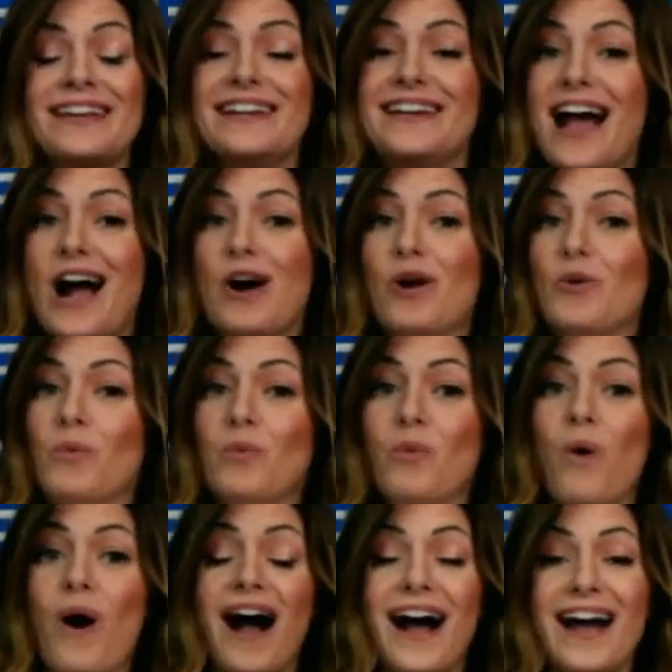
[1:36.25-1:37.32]
Now,
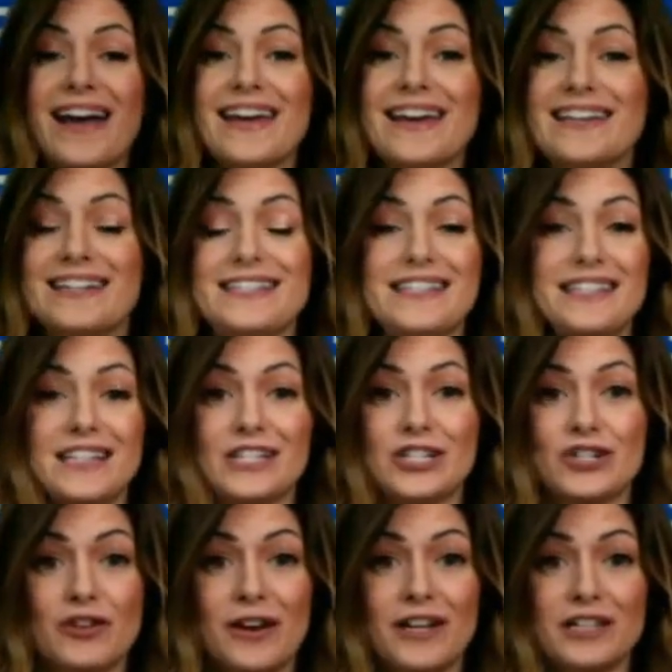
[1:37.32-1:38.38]
why is
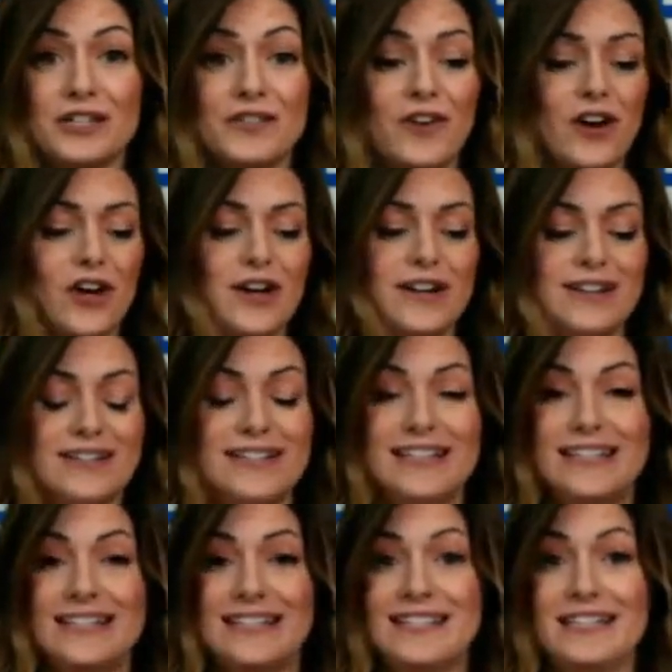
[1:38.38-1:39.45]
this transfer
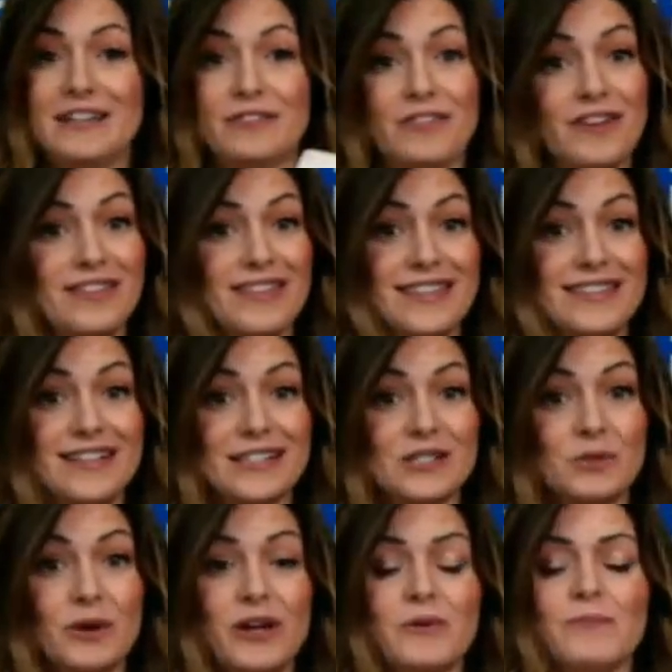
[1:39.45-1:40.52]
different than
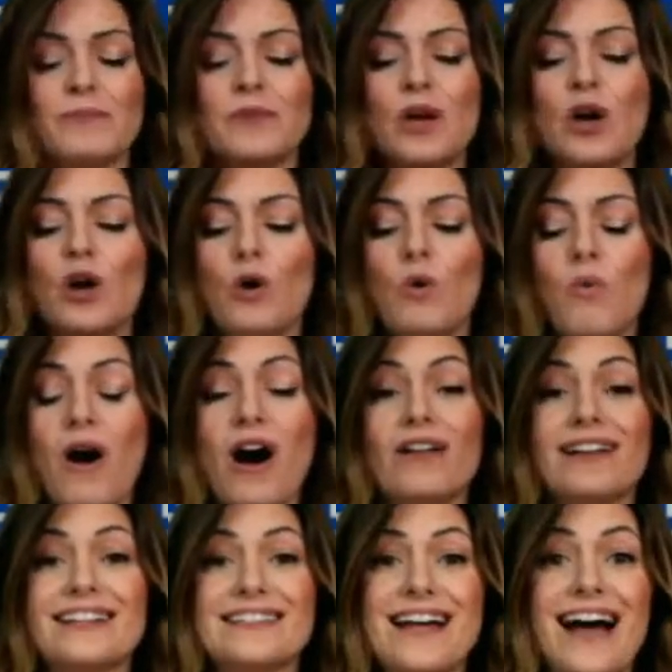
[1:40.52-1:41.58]
this one?
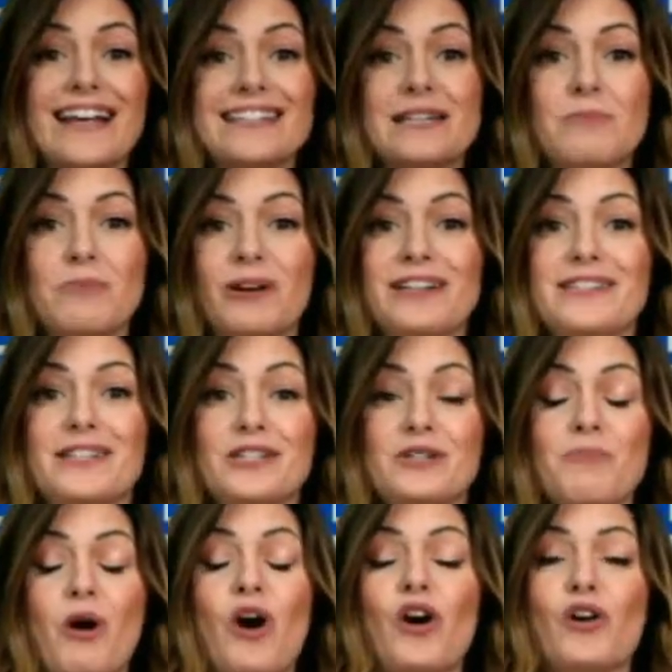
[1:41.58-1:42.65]
Well, ElastiPrints
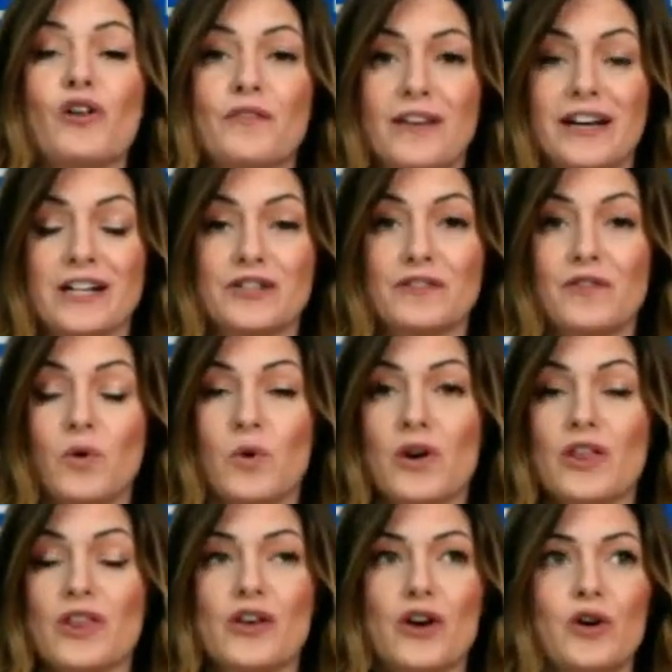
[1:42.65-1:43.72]
is perfect
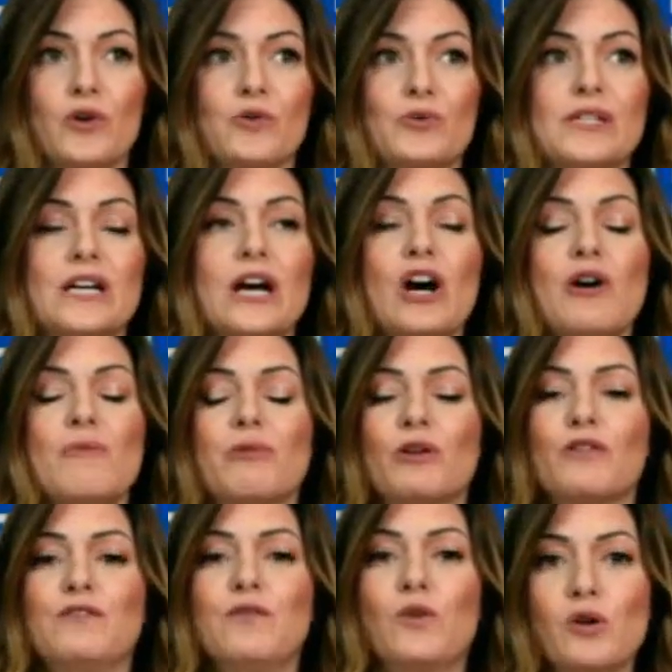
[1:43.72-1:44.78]
for those
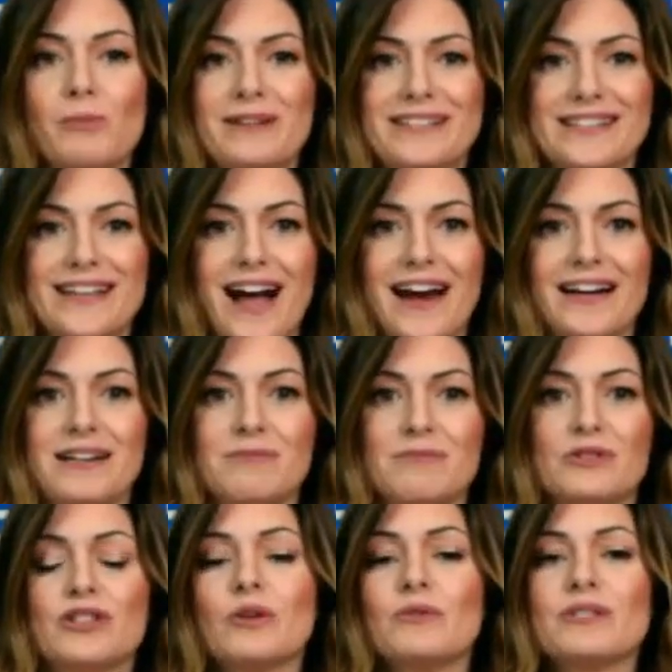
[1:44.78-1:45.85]
performance
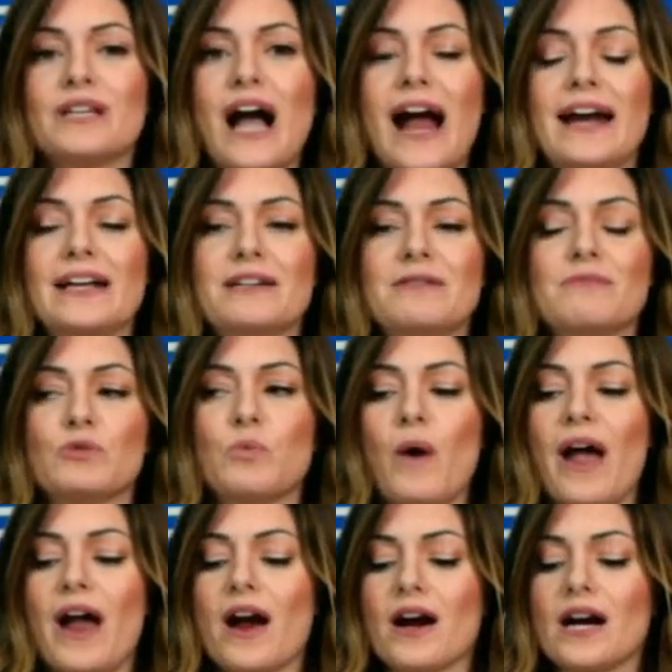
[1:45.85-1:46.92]
items, those items
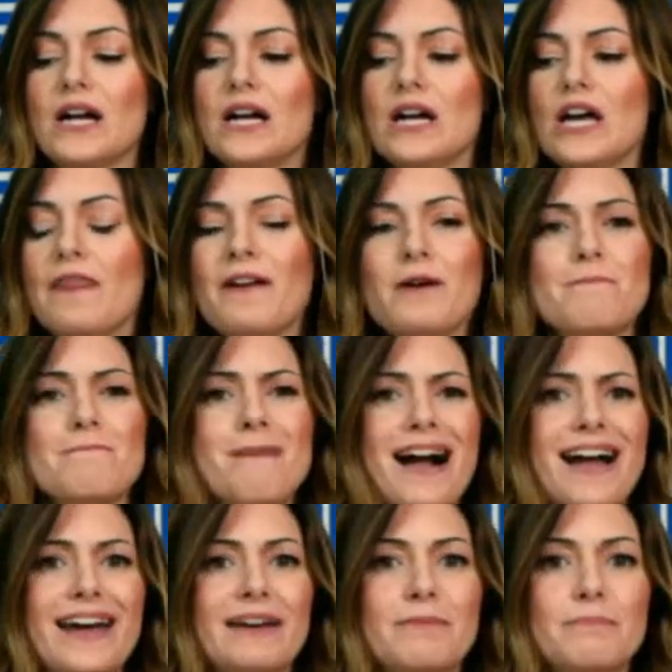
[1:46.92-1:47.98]
where there
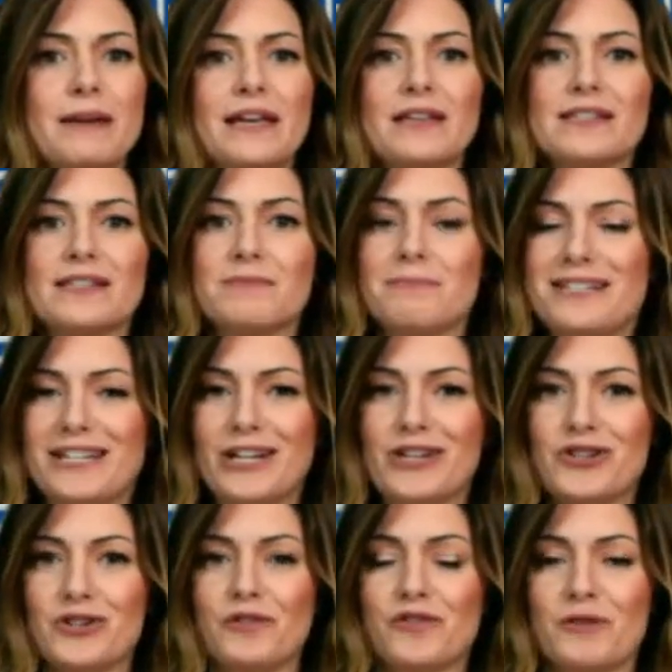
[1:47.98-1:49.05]
might be some
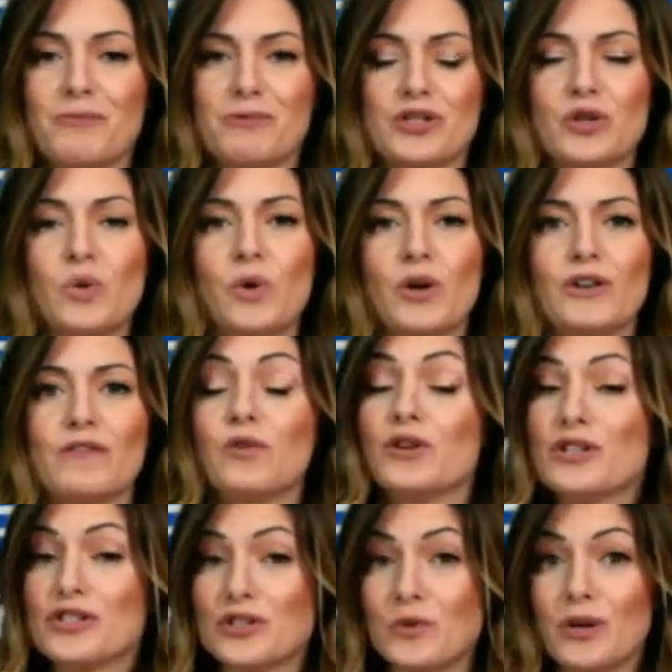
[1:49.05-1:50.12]
potential from score for
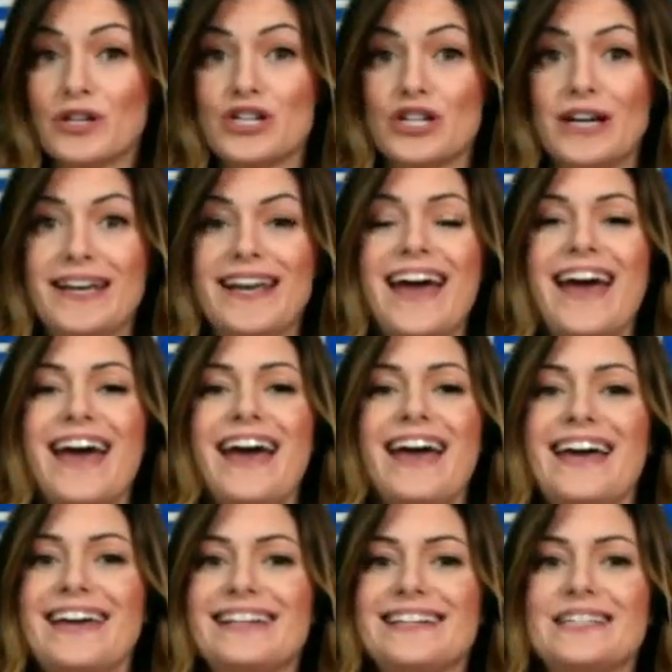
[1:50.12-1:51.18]
scorching,
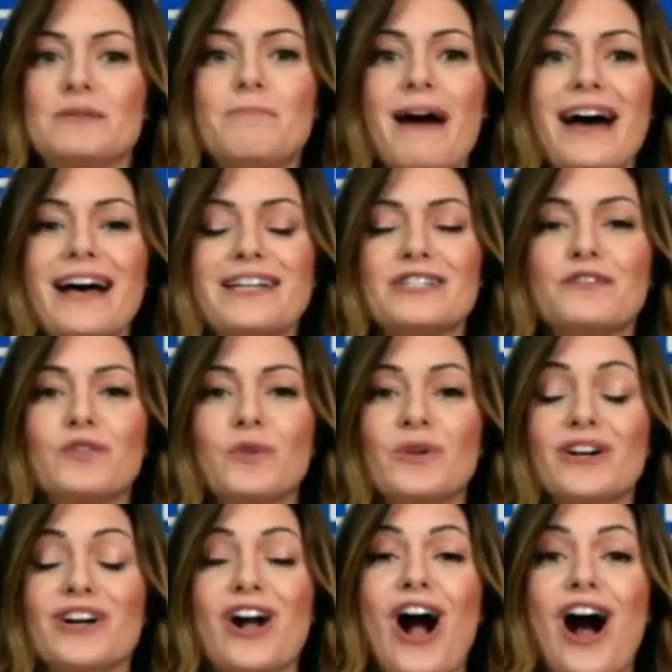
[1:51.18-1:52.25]
and it's best
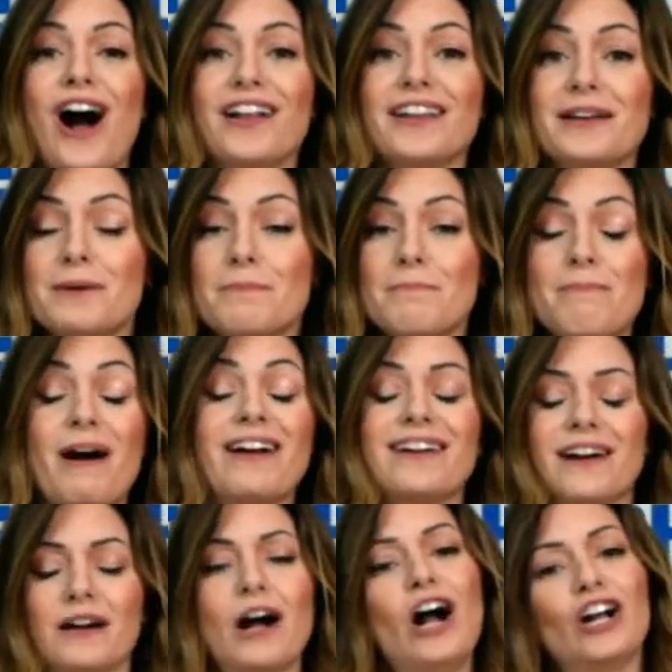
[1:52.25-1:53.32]
for a collie,
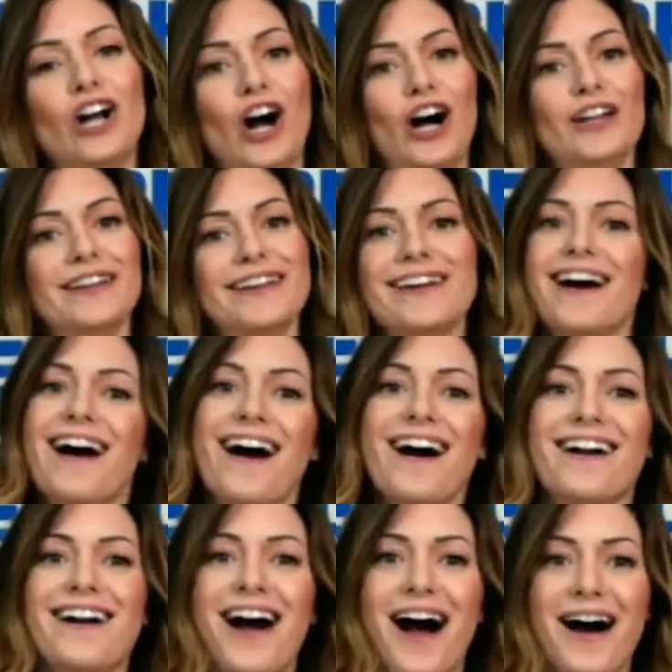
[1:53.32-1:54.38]
a collie,
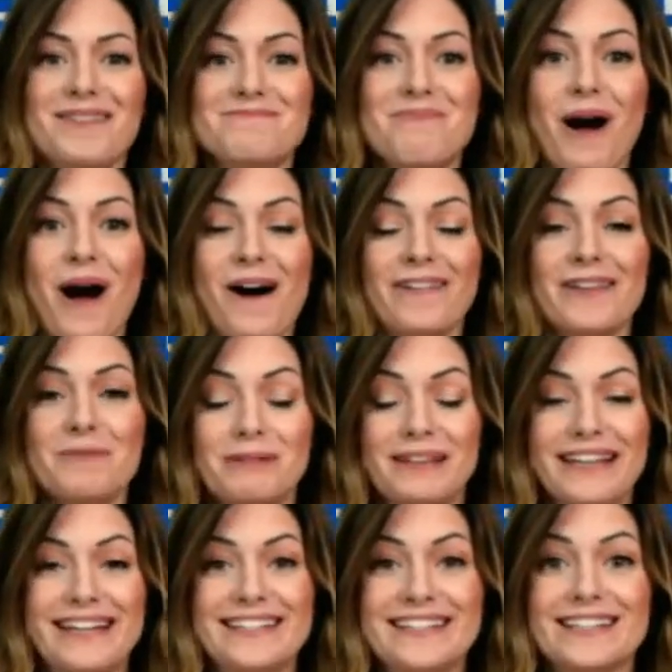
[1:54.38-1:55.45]
a cotton poly
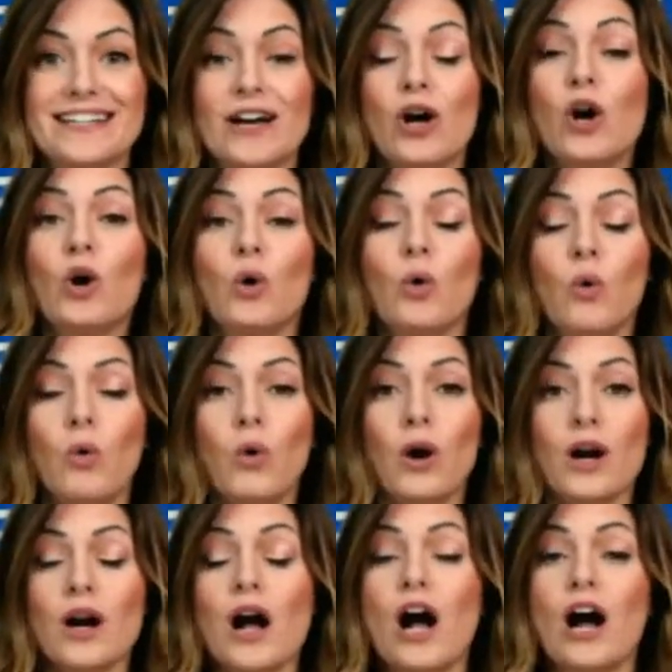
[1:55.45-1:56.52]
blend
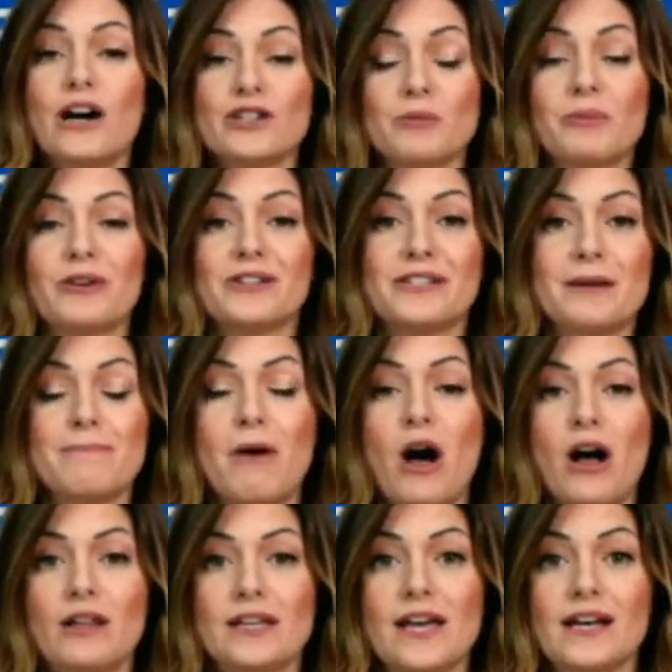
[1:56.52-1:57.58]
or one hundred percent
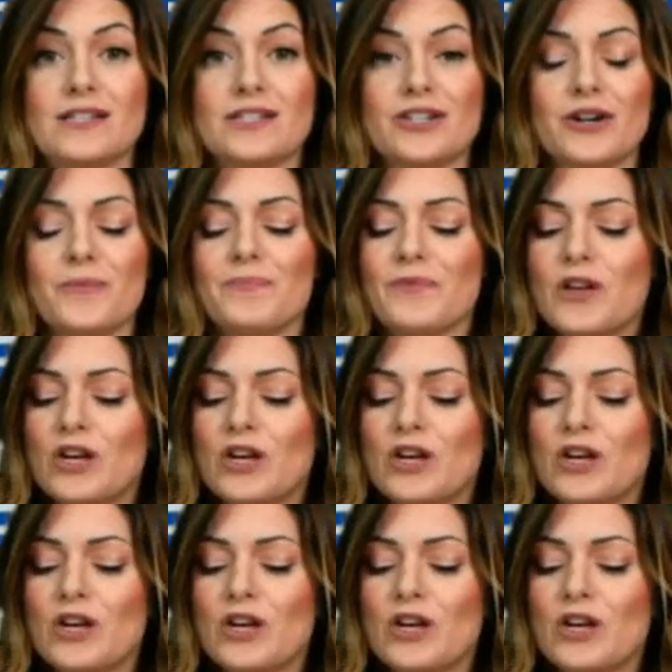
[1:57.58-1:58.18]
polyester.